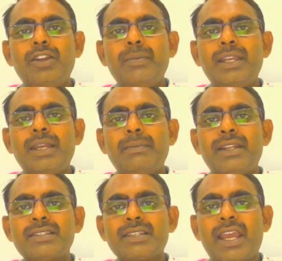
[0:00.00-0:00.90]

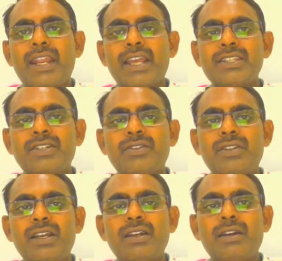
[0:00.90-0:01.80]
aluminum disc attached
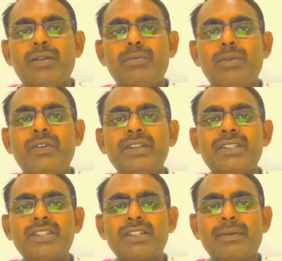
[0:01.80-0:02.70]
to the
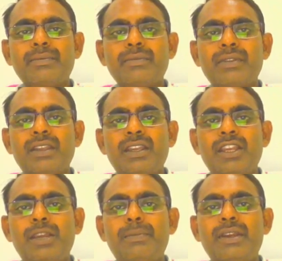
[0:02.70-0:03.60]
moving system.
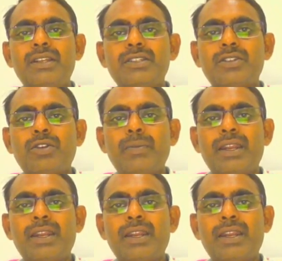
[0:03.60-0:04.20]
If this